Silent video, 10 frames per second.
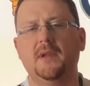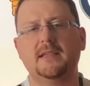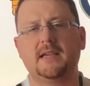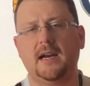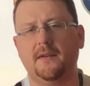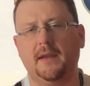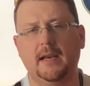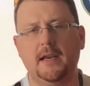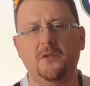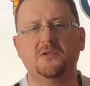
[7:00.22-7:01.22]
That's kind of like
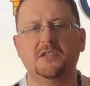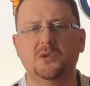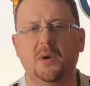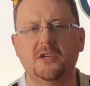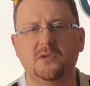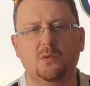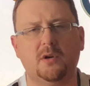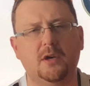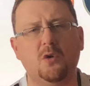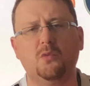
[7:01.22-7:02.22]
another situation
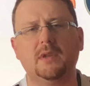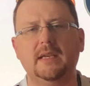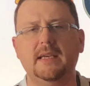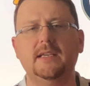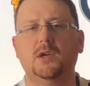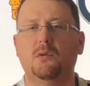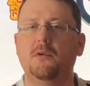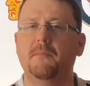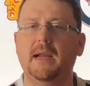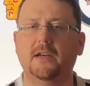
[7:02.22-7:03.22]
where you don't really need to go
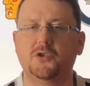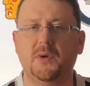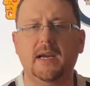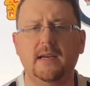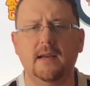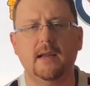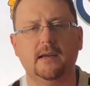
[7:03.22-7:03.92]
out and make a trade